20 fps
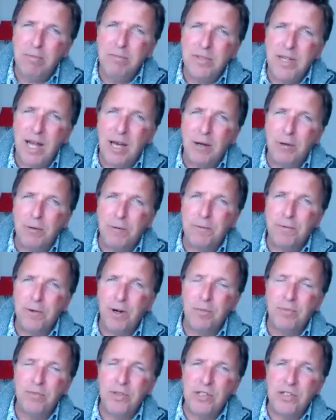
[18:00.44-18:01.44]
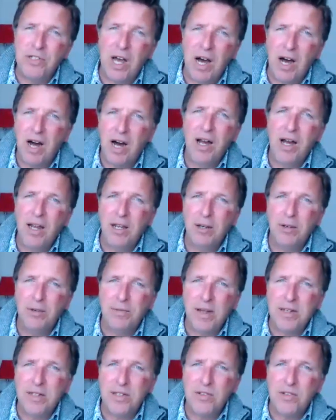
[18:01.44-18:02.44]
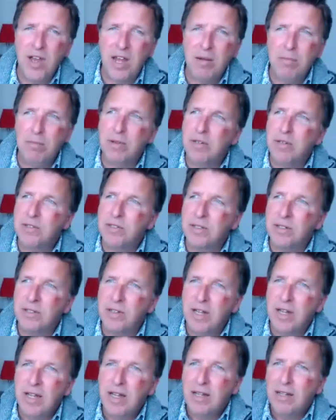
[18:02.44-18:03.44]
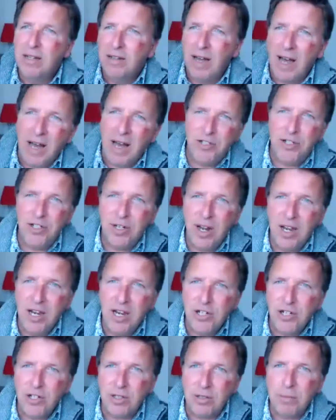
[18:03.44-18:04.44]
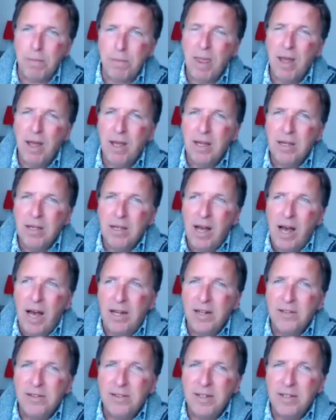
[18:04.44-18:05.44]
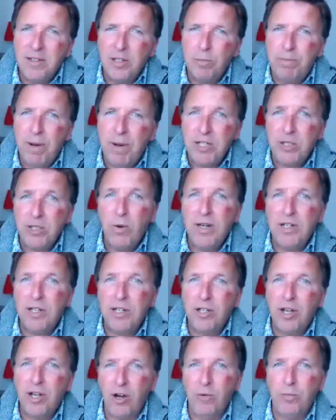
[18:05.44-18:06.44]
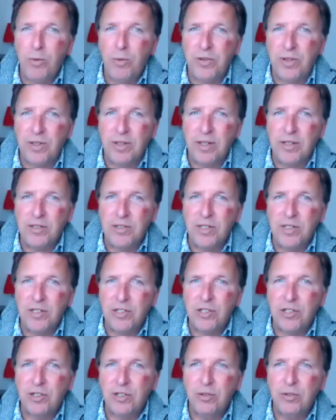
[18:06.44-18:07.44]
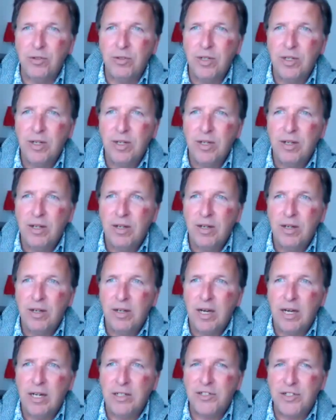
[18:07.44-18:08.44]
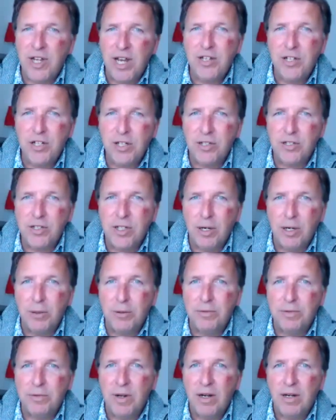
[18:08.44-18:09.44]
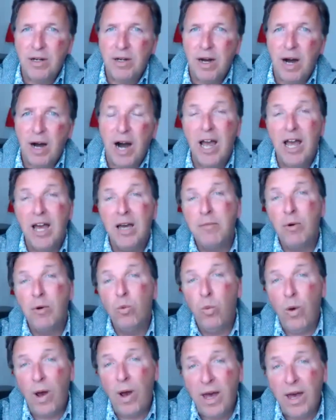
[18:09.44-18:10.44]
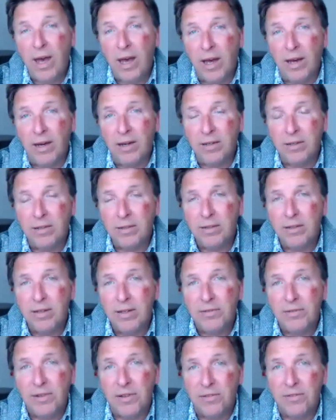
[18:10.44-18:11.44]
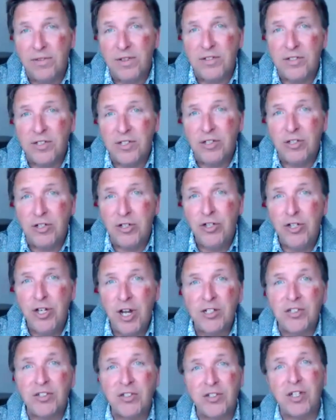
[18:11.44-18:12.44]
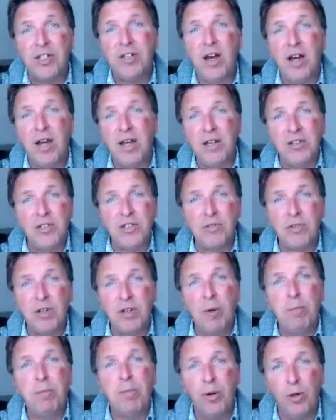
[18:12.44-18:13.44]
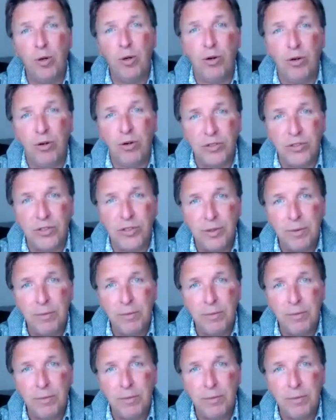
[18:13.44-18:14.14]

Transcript: down from this high of entertainment and adulation. And I think the best way to cope with it is, is to say to yourself, I am aware that this is just tonight's applause.